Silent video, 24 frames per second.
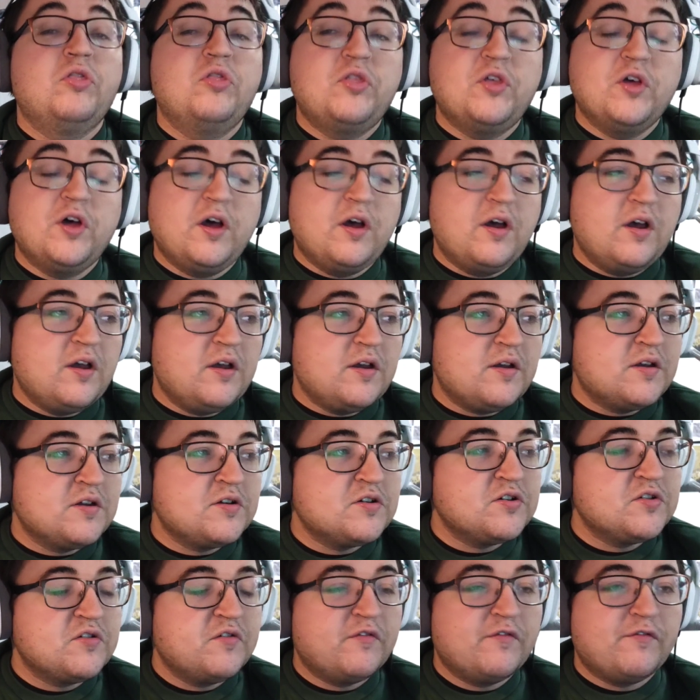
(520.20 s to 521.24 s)
the
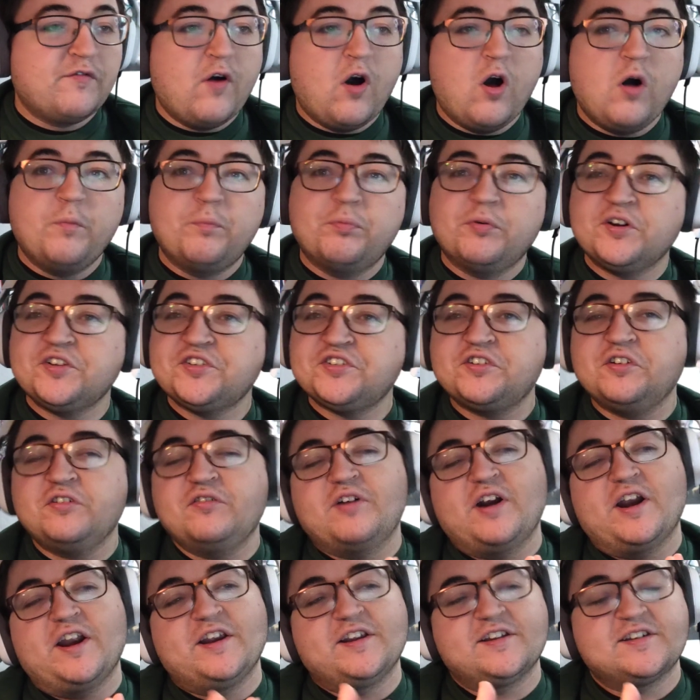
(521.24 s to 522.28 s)
fall
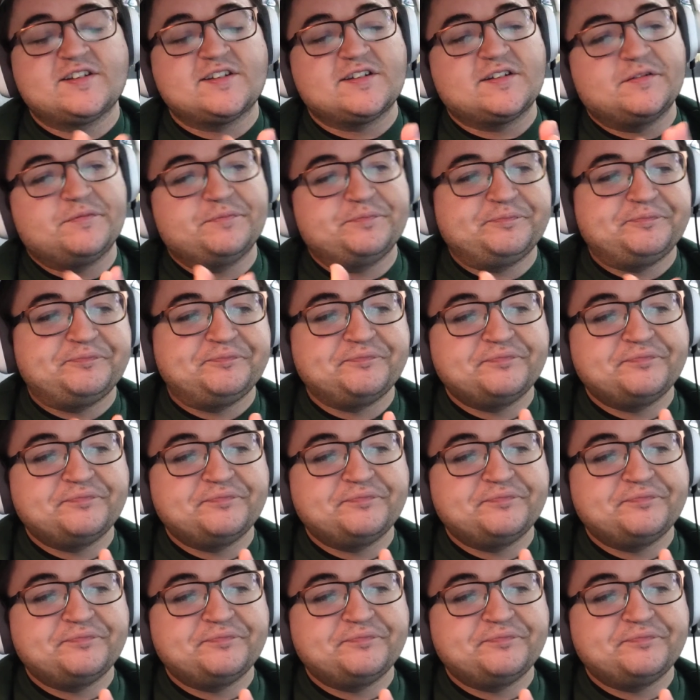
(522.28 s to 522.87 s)
Bristol race.